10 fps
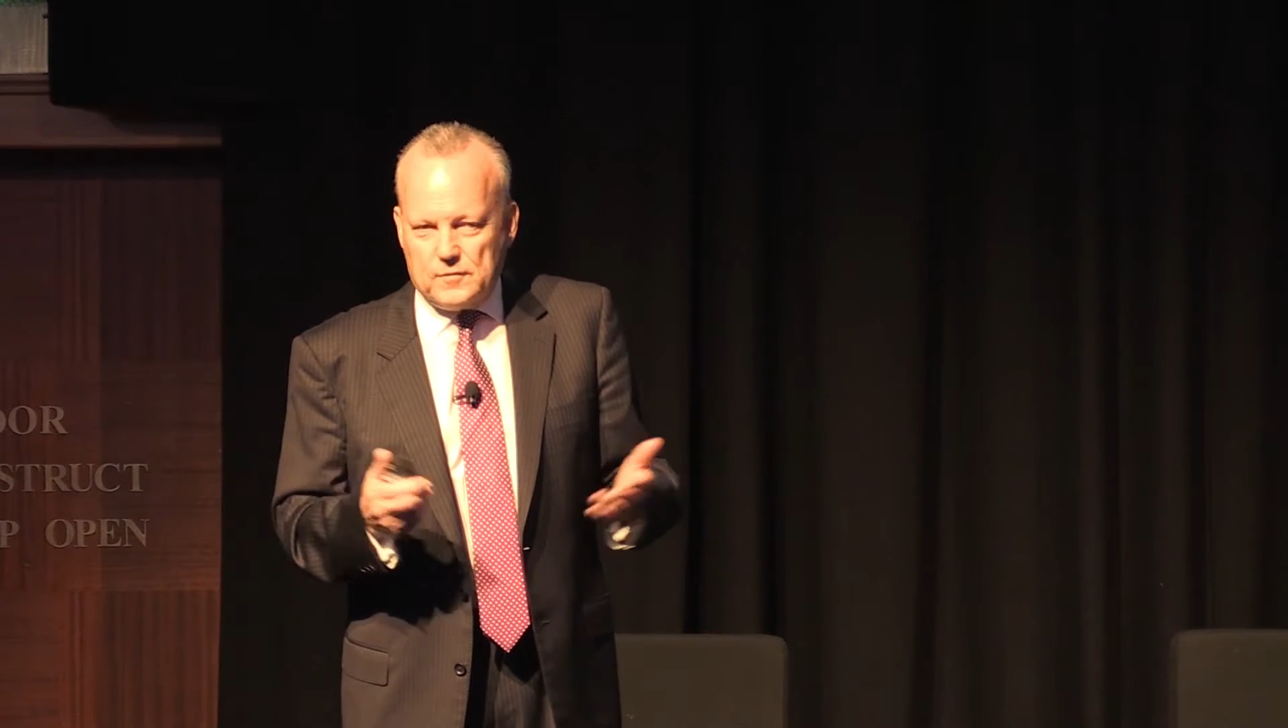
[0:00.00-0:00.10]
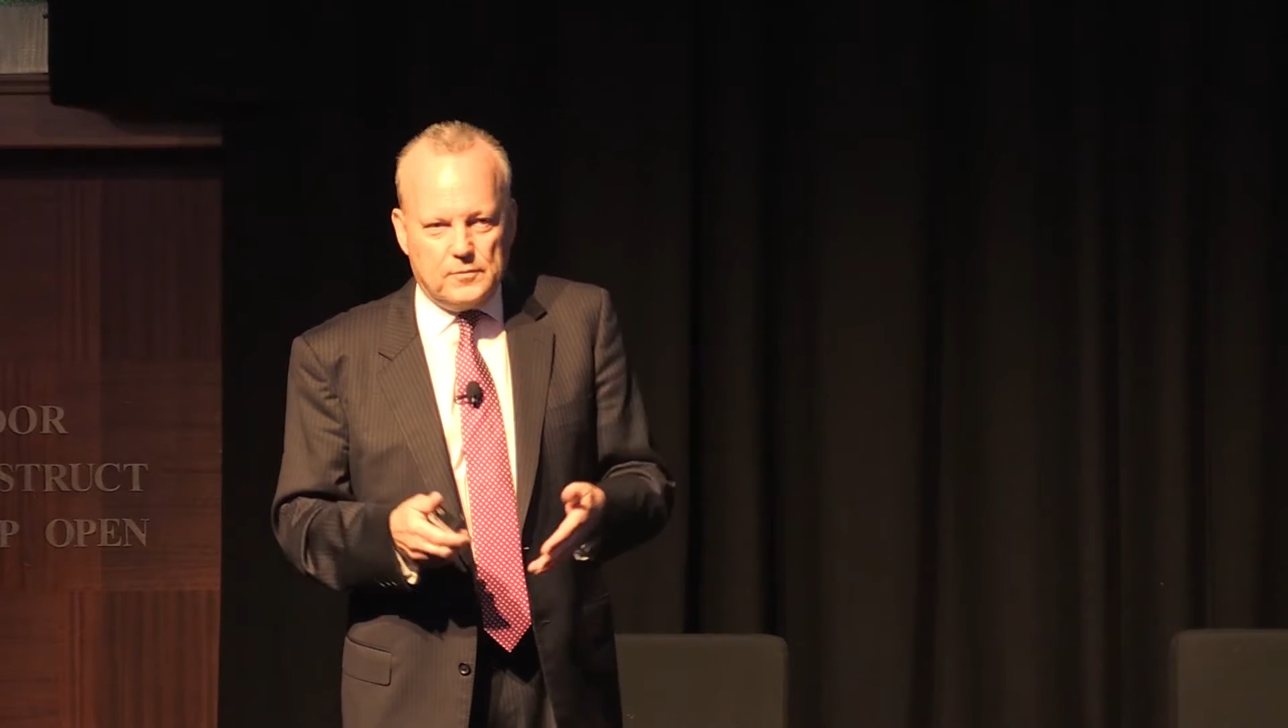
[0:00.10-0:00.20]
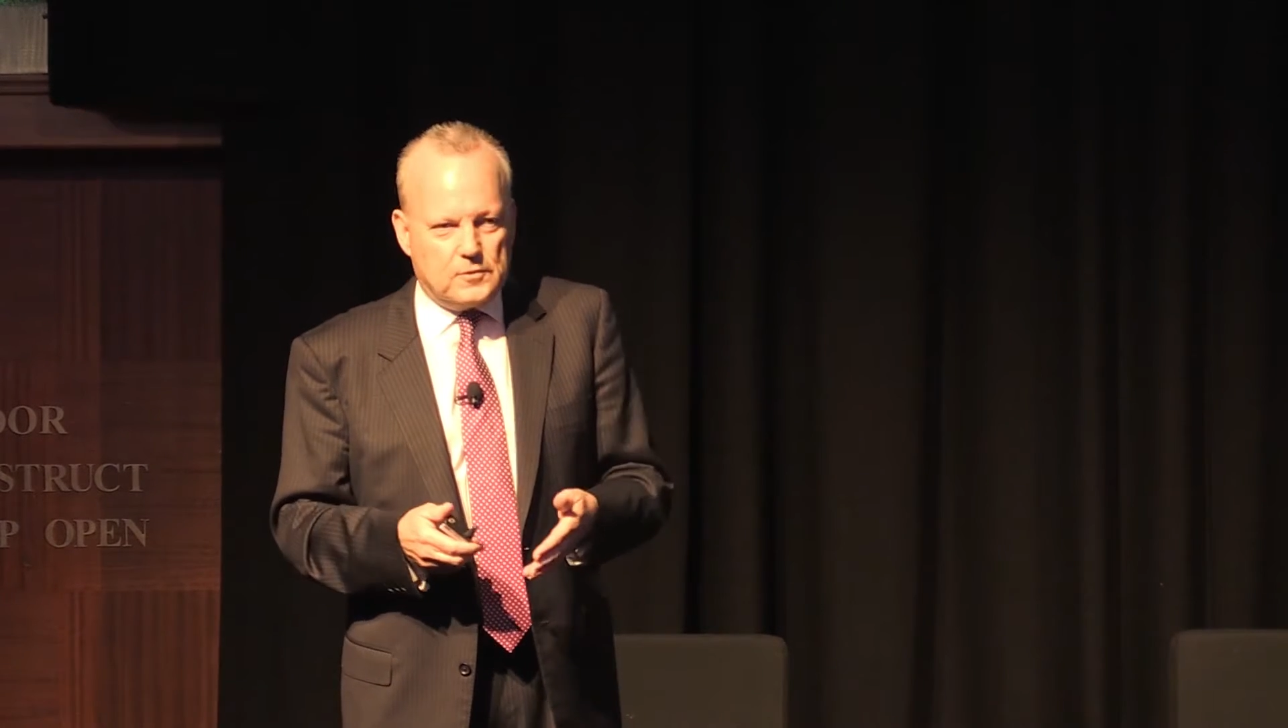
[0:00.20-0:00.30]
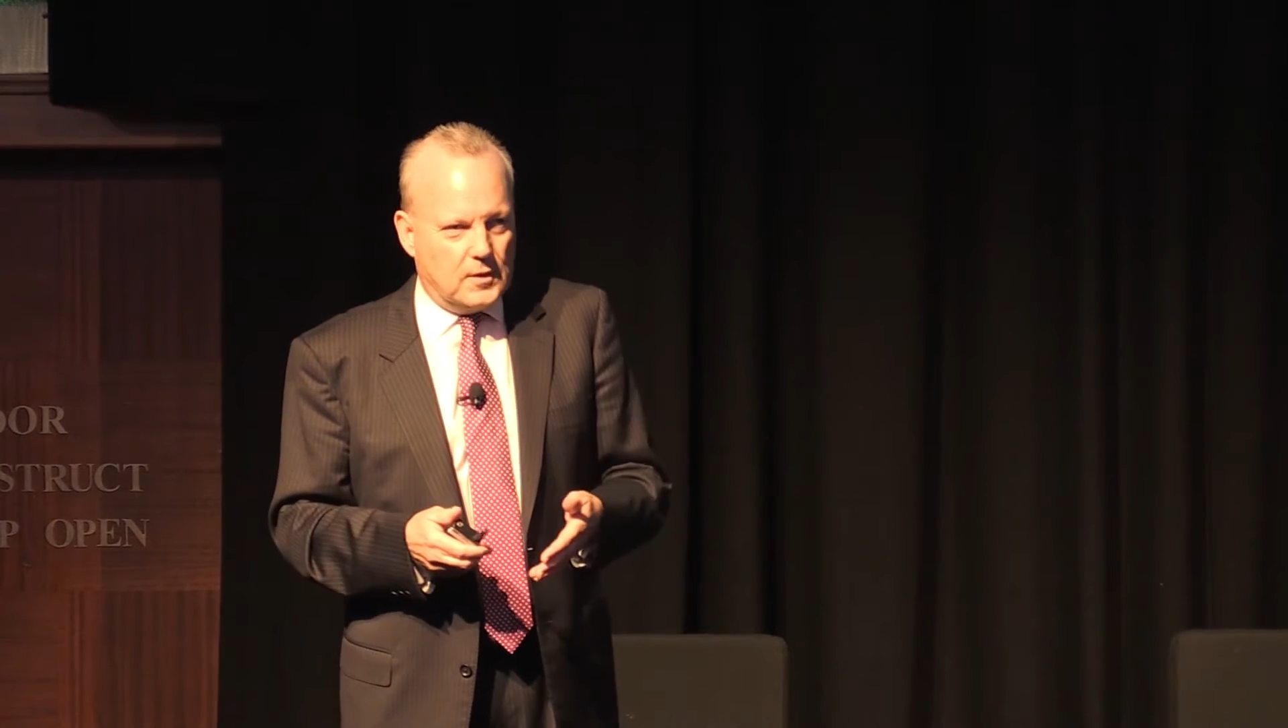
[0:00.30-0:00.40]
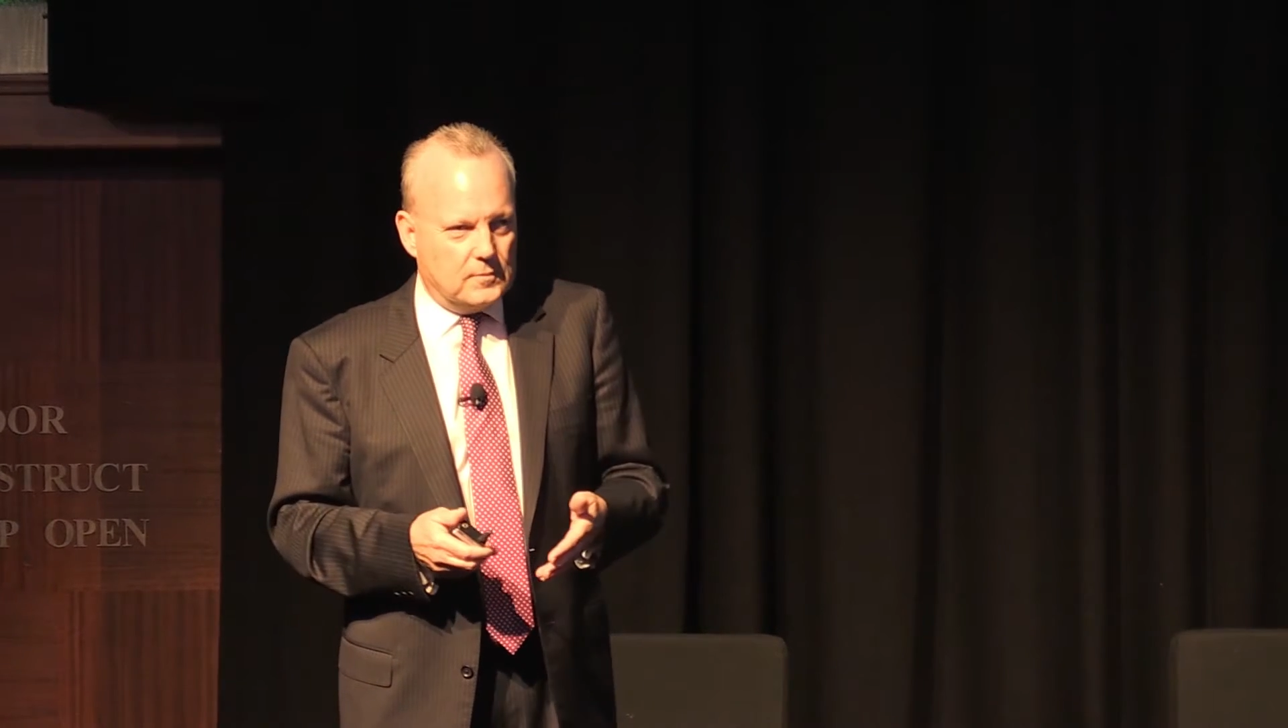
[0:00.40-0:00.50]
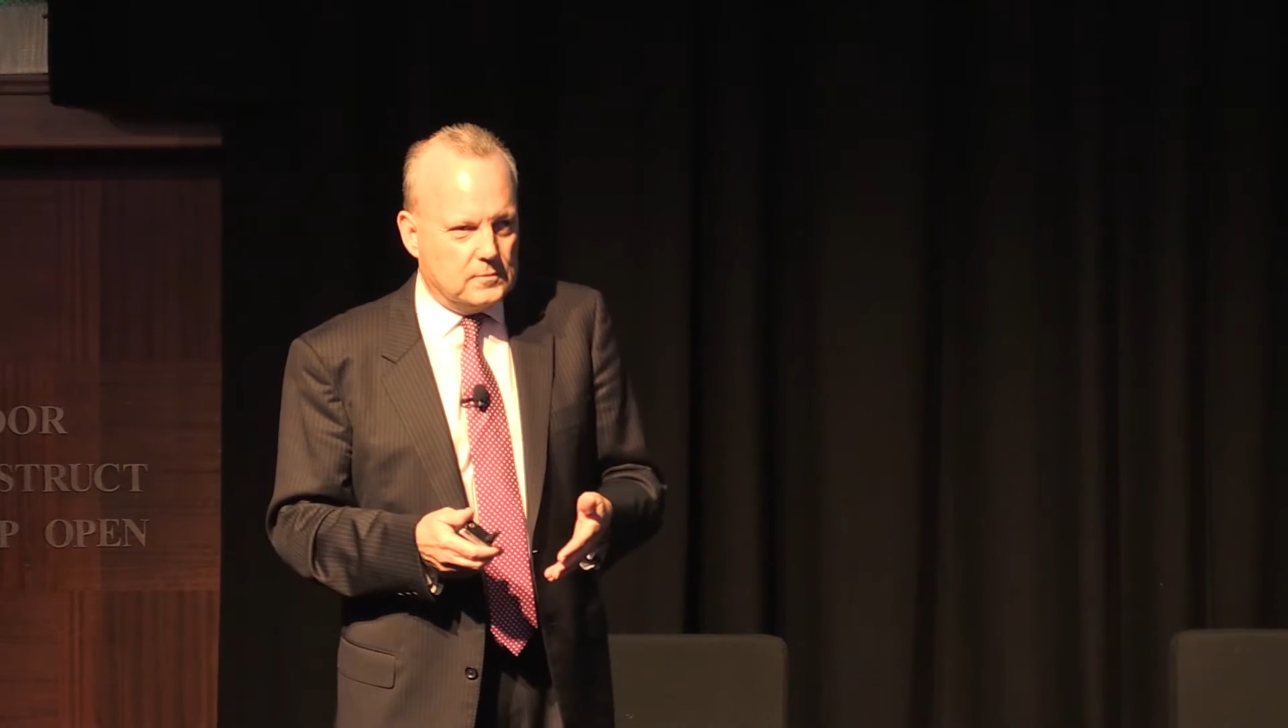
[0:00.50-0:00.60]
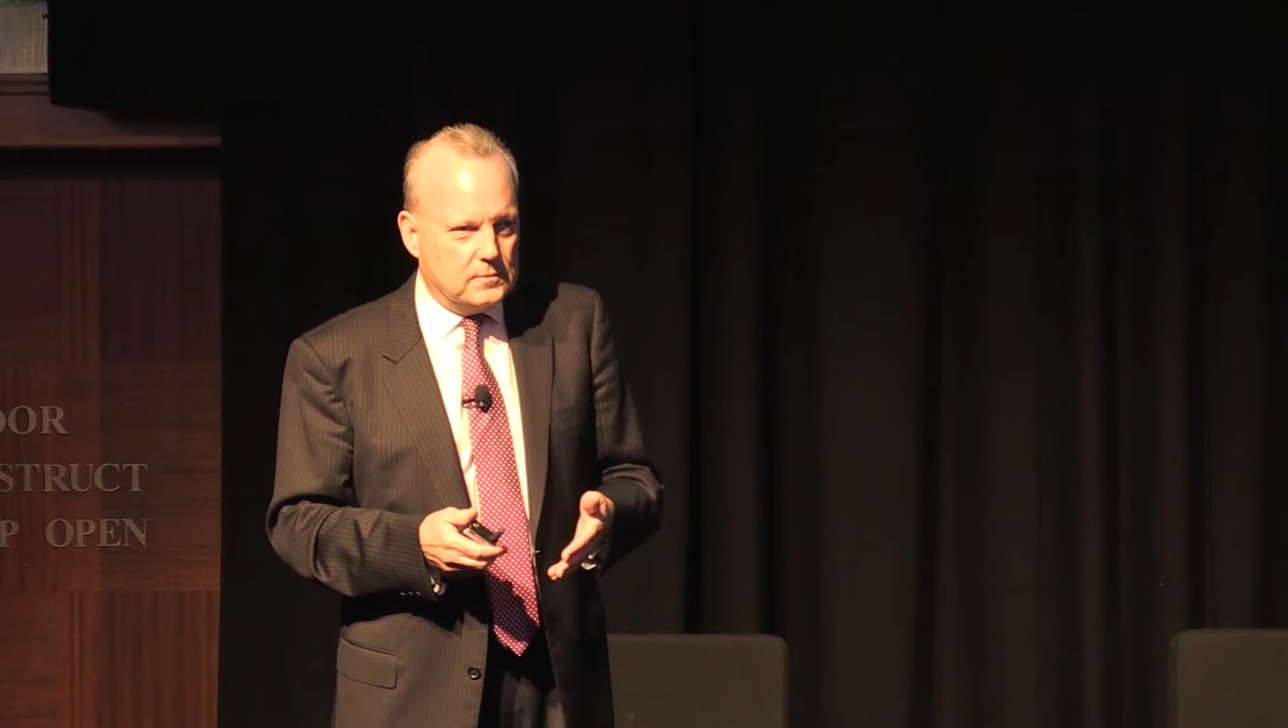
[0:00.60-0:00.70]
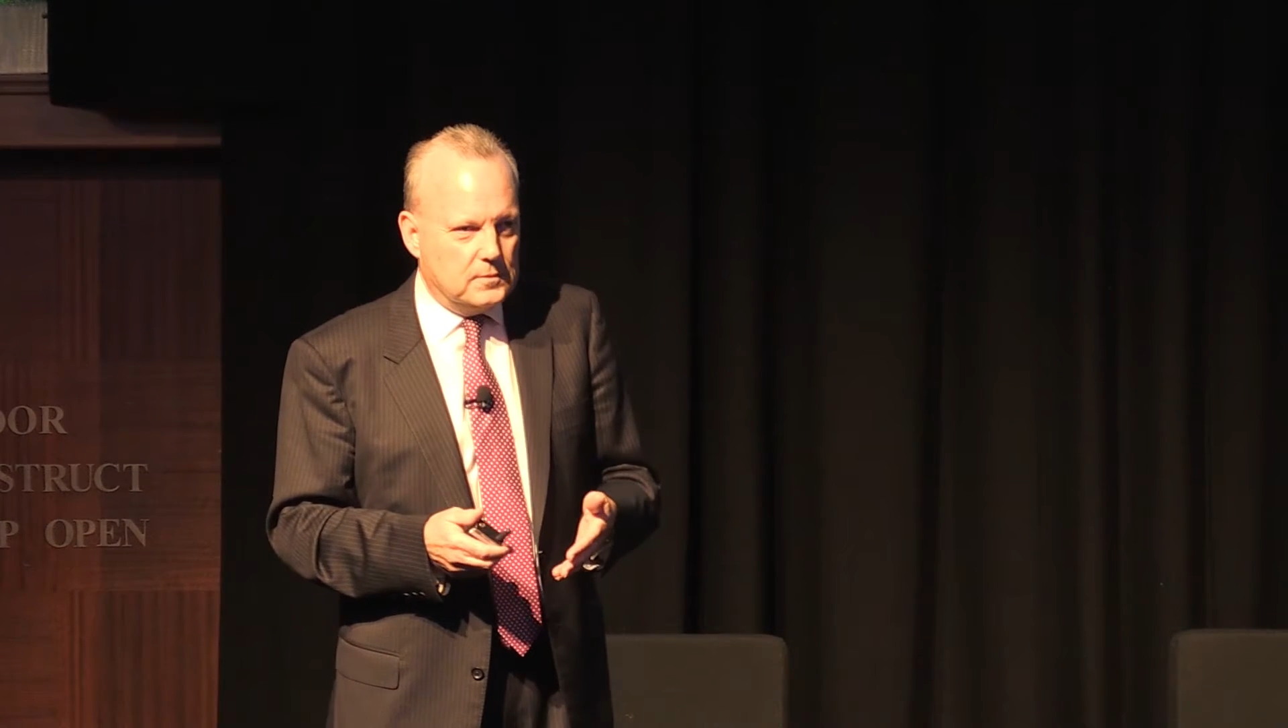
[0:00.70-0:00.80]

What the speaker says: on the table,